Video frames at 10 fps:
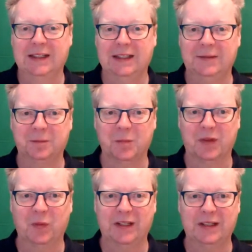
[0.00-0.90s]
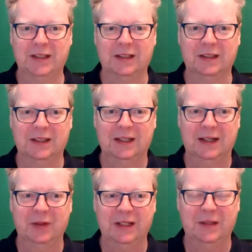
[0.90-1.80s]
Um, we did a
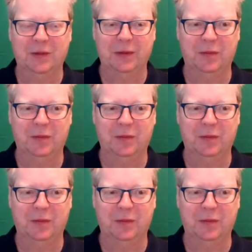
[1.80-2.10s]
we did it.